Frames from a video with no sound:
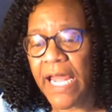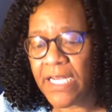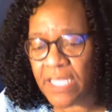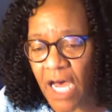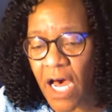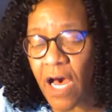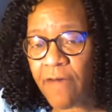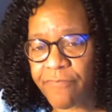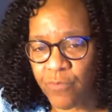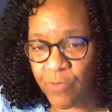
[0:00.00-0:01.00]
And
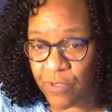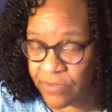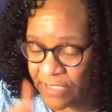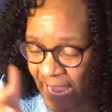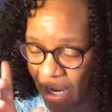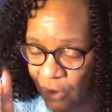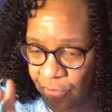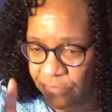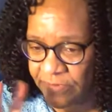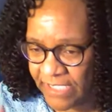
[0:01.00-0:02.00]
love will re-
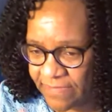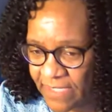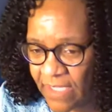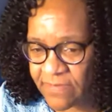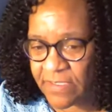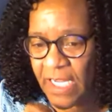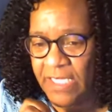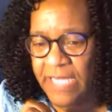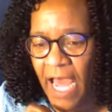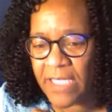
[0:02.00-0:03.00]
now get this.
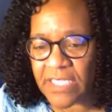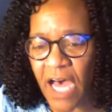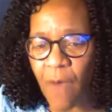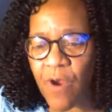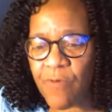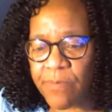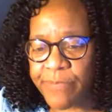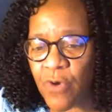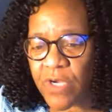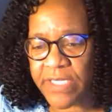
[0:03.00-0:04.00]
Now love will
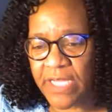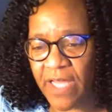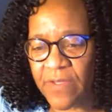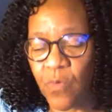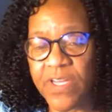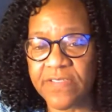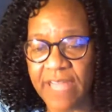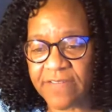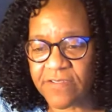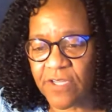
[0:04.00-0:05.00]
rebuke another when
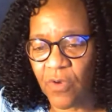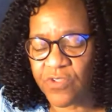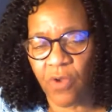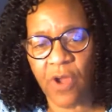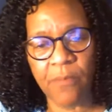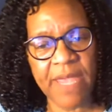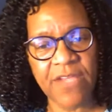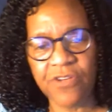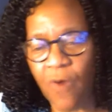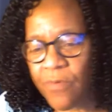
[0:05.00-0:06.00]
it's necessary. So it don't
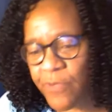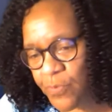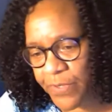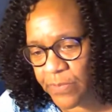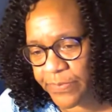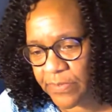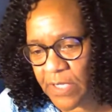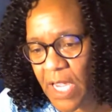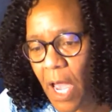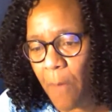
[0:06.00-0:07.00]
mean you don't rebuke
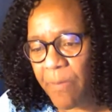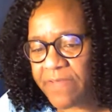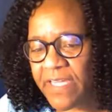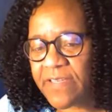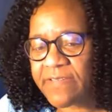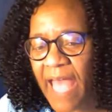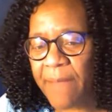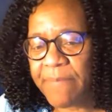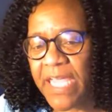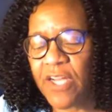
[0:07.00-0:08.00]
people. But this does
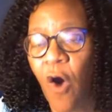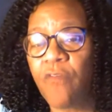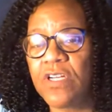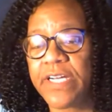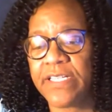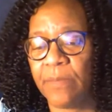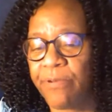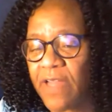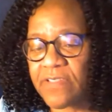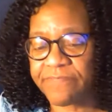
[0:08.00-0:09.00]
not mean overlooking a
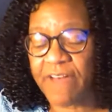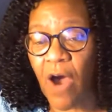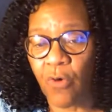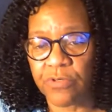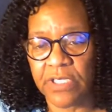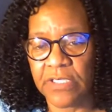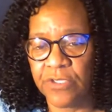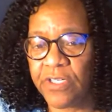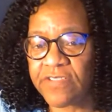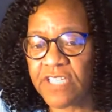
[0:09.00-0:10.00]
brother's fault.
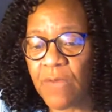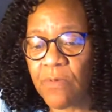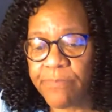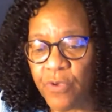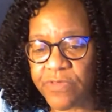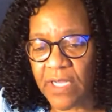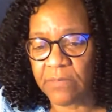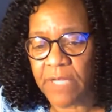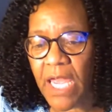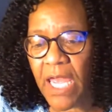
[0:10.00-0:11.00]
You can still rebuke
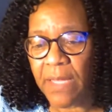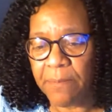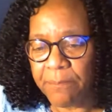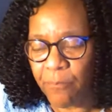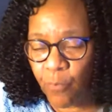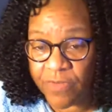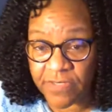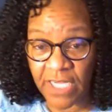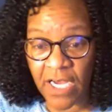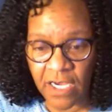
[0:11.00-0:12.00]
them
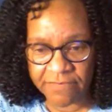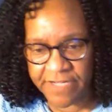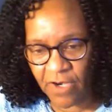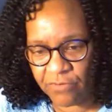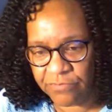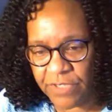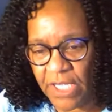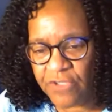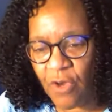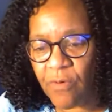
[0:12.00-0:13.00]
with love, though.
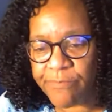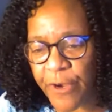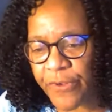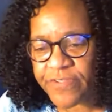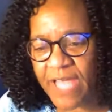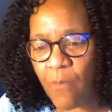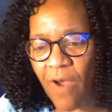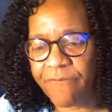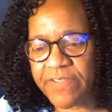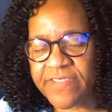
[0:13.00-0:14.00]
So rebuking
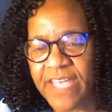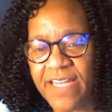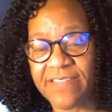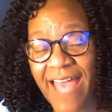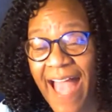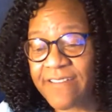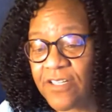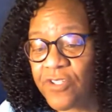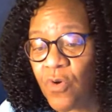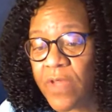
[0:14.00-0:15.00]
someone for sin is
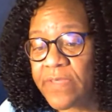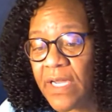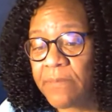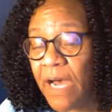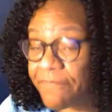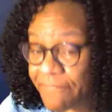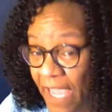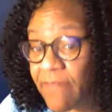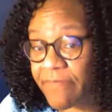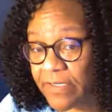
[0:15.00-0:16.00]
actually doing them a
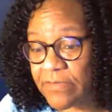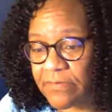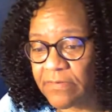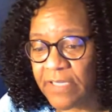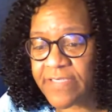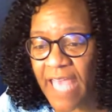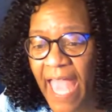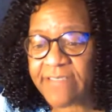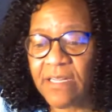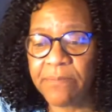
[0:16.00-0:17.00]
favor. It's
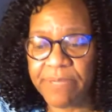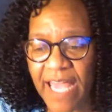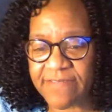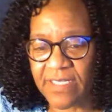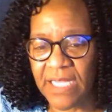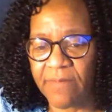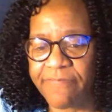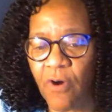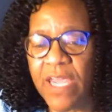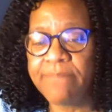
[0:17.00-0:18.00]
actually blessing
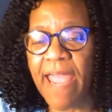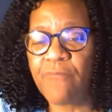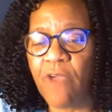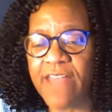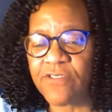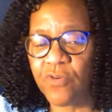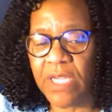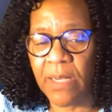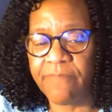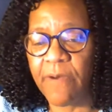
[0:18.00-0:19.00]
them for it may rescue
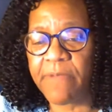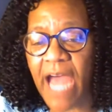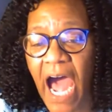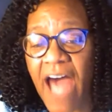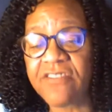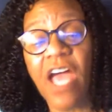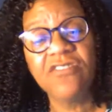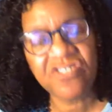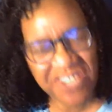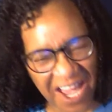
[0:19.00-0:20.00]
him from God's
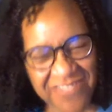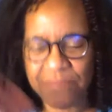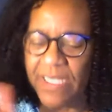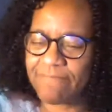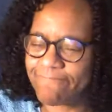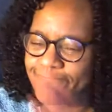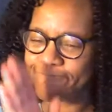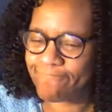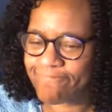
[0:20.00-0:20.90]
judgment.